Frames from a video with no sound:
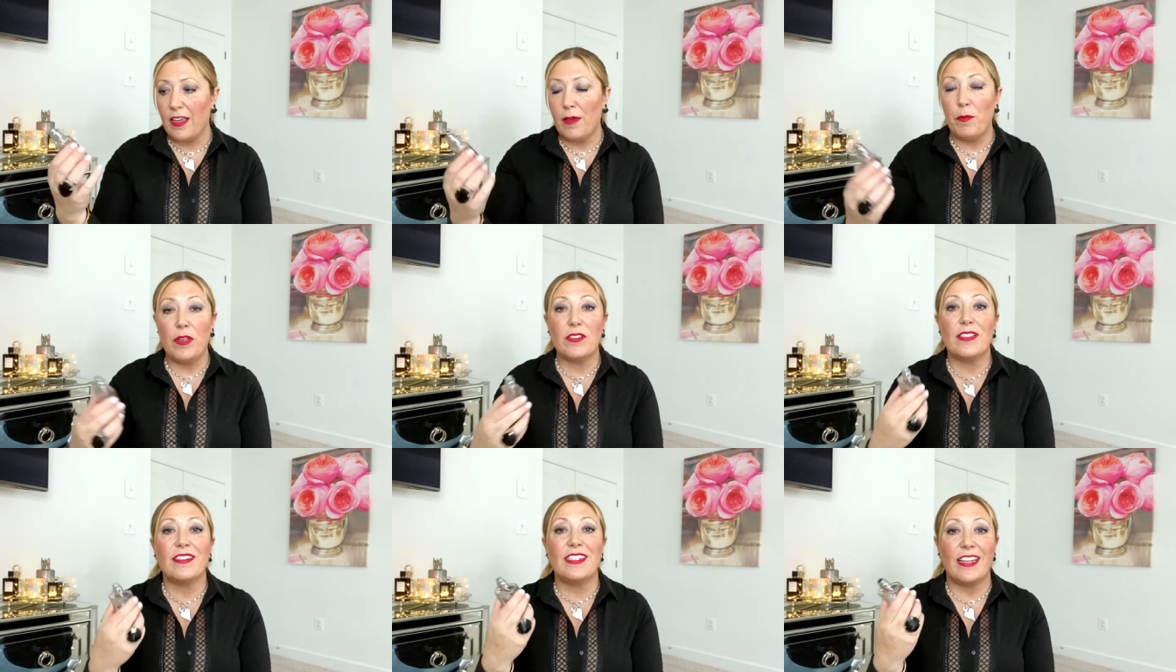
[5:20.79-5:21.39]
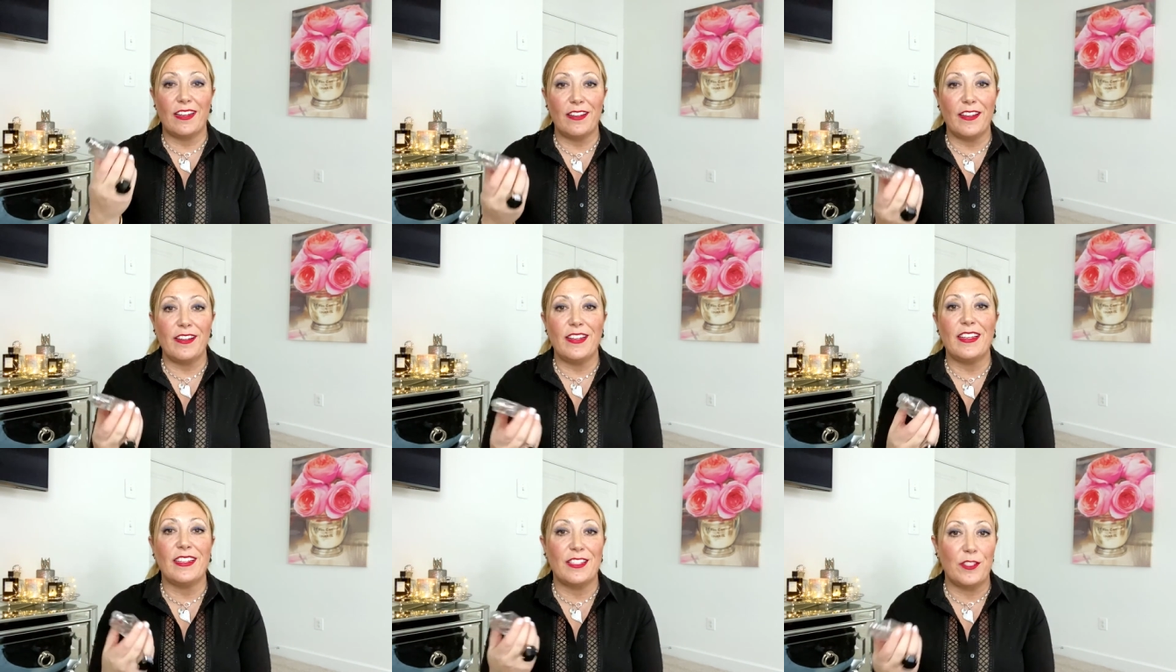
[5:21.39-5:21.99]
Because
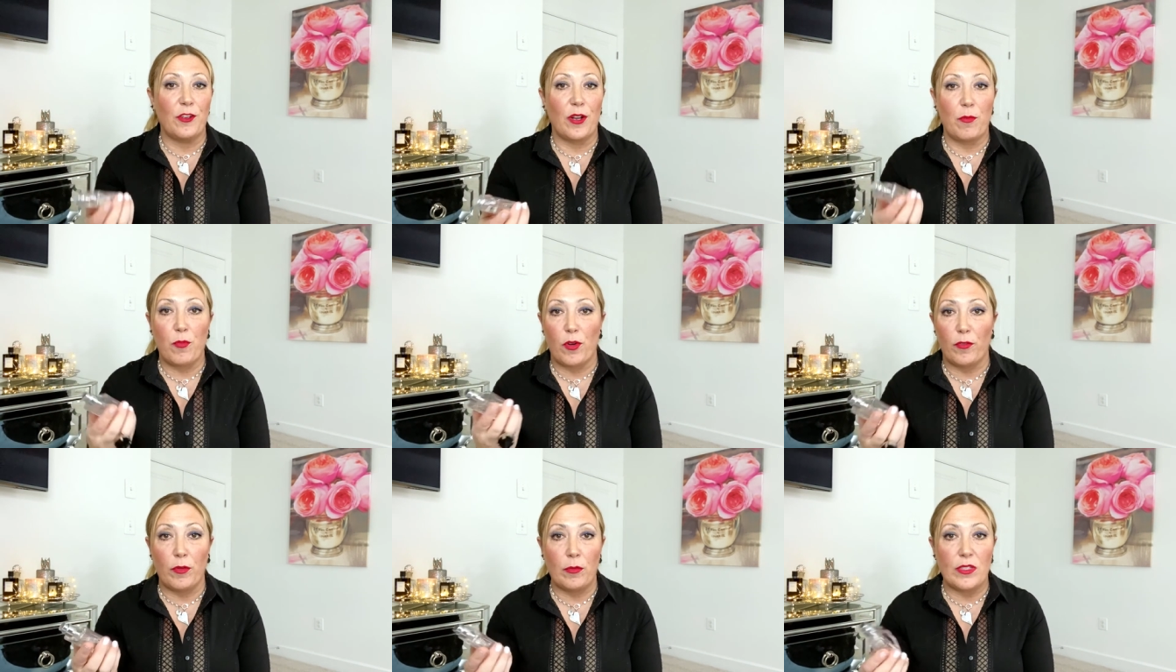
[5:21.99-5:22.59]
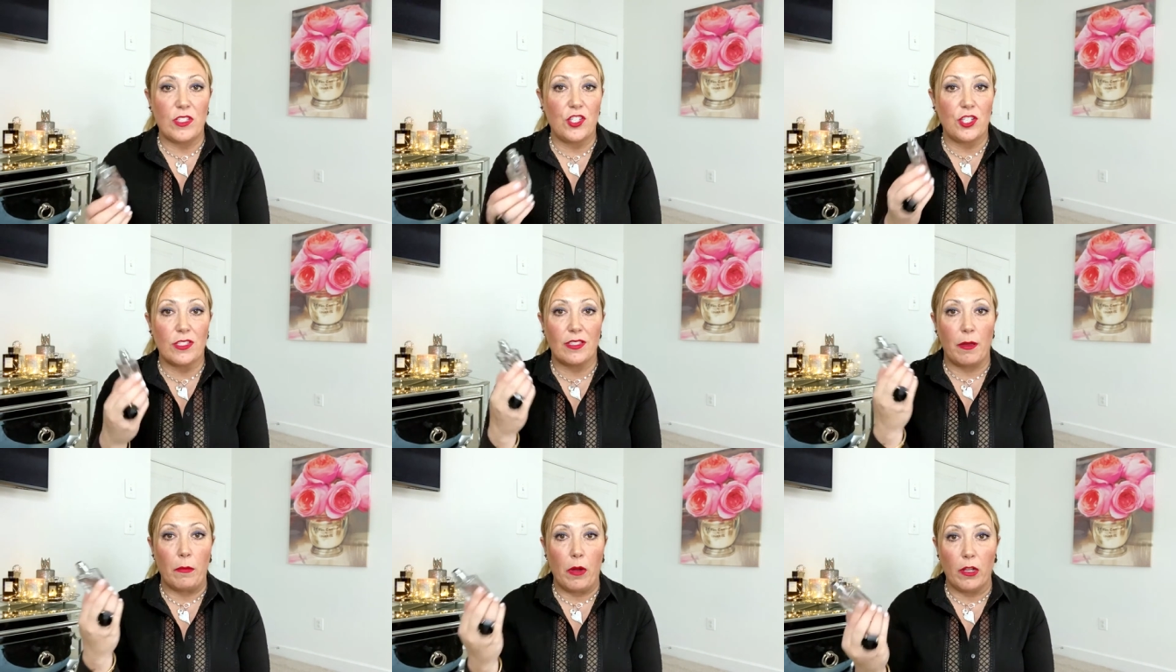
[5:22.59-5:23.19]
technically it's not a perfume, it's just
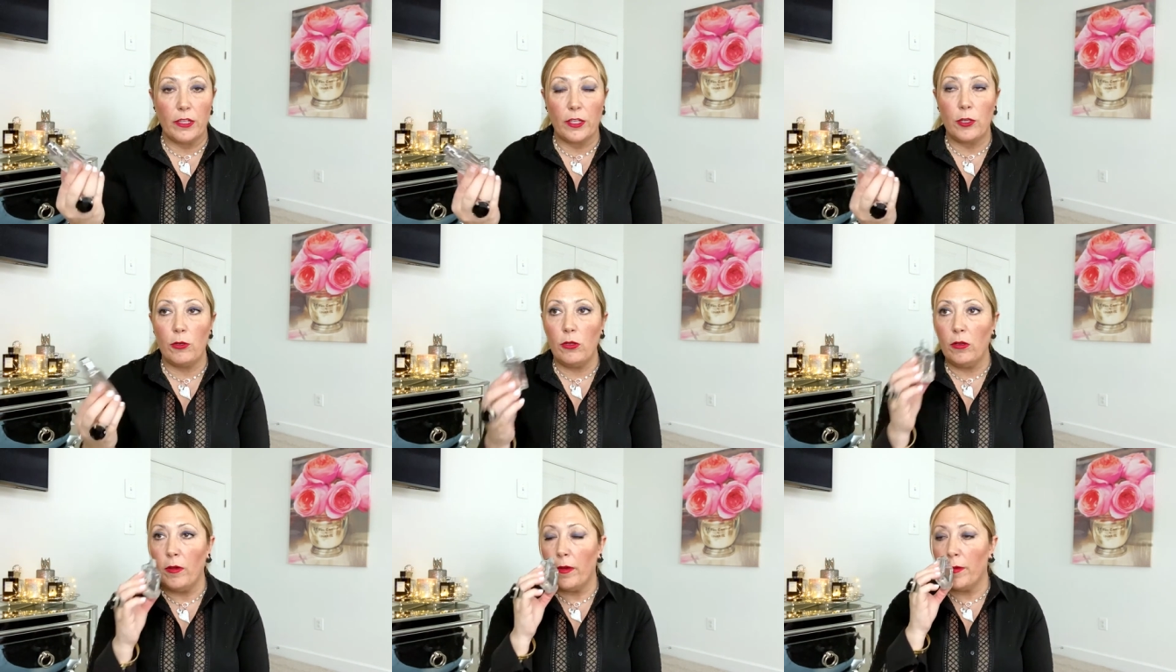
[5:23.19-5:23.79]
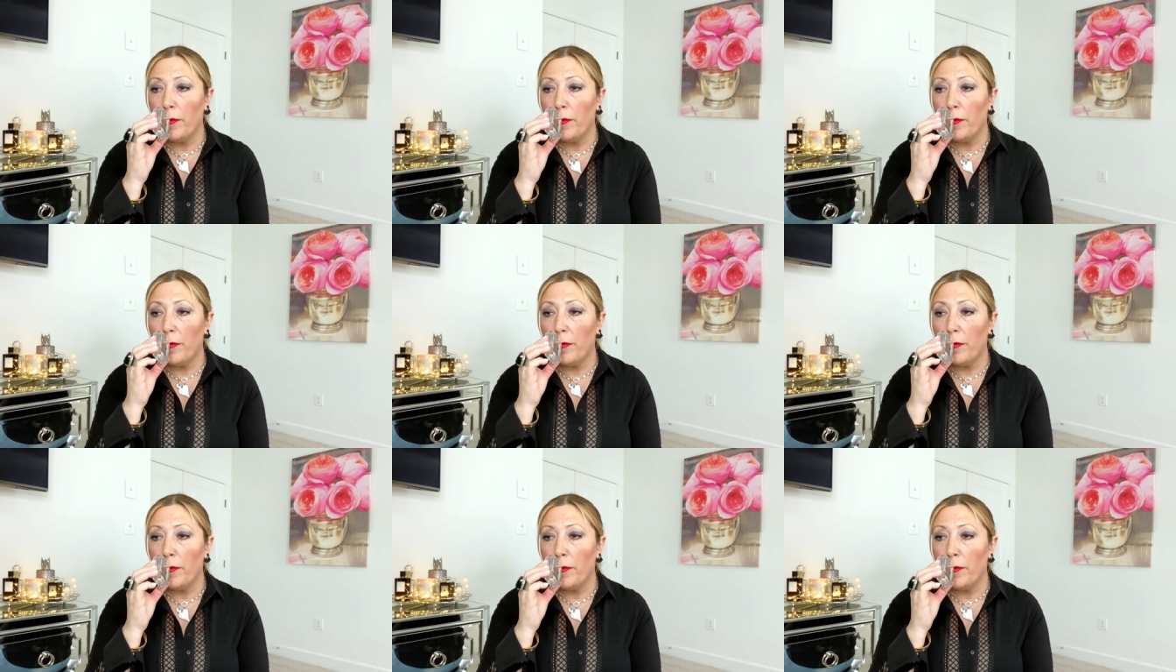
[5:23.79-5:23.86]
a molecule